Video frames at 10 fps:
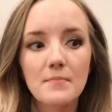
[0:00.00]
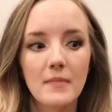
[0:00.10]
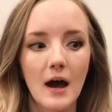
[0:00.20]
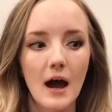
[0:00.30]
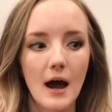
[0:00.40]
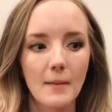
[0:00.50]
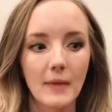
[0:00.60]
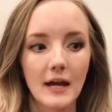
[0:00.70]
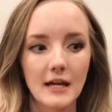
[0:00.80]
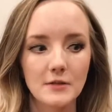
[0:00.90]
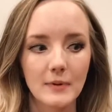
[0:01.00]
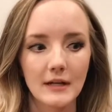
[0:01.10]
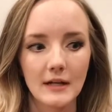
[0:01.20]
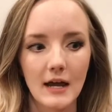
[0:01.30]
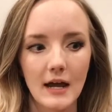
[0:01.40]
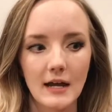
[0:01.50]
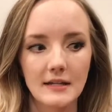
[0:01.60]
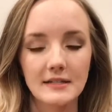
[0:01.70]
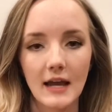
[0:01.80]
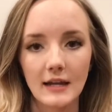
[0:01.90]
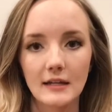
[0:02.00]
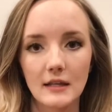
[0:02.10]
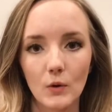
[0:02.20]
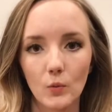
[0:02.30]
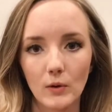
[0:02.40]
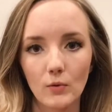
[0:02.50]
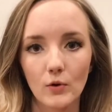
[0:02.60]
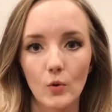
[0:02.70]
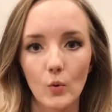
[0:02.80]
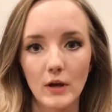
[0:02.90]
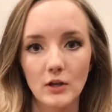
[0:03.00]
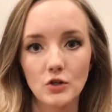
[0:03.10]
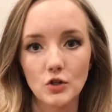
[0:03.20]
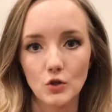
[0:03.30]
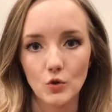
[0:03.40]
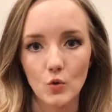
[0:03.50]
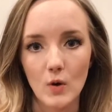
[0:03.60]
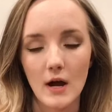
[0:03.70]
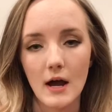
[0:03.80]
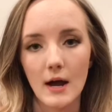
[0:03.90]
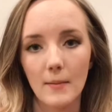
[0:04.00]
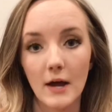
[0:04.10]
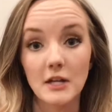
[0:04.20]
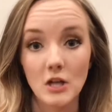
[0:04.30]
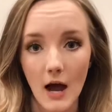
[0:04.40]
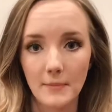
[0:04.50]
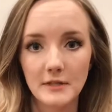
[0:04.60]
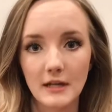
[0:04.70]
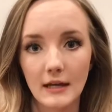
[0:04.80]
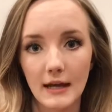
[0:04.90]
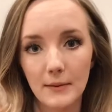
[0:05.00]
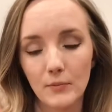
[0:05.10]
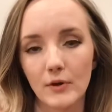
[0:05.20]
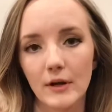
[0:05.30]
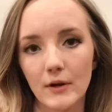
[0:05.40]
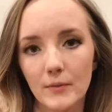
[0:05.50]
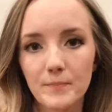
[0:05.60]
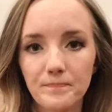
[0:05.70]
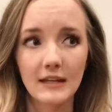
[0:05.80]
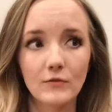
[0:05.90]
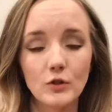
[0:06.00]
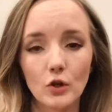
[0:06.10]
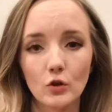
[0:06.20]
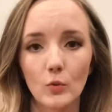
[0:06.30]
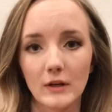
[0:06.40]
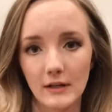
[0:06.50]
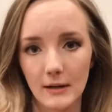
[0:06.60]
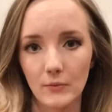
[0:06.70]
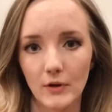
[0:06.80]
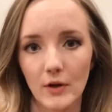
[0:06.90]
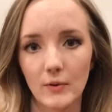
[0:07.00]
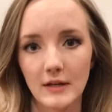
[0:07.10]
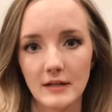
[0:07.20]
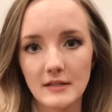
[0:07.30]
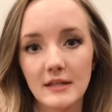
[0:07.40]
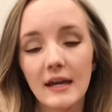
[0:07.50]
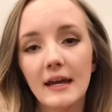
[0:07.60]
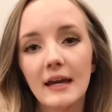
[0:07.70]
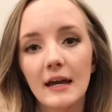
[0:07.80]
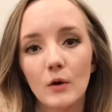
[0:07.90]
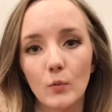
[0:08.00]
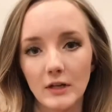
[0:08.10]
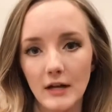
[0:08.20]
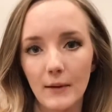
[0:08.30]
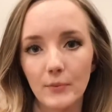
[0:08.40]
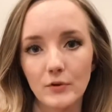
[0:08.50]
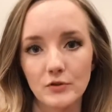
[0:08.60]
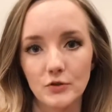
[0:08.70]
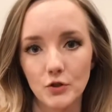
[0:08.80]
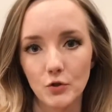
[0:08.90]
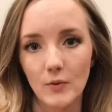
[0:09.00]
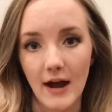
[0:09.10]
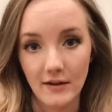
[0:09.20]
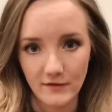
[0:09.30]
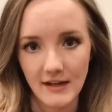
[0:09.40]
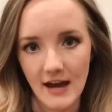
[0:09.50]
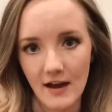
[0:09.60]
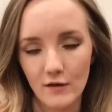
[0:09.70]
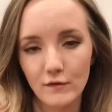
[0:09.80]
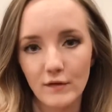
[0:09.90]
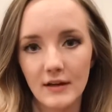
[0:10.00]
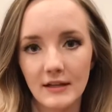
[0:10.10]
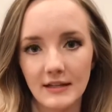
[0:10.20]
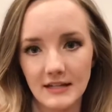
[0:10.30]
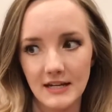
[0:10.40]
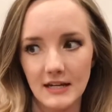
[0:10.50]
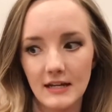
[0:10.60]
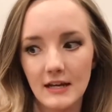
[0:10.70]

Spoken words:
my husband and I decided that we were going to adopt an embryo. If you don't know what an embryo is, when couples do IVF, they take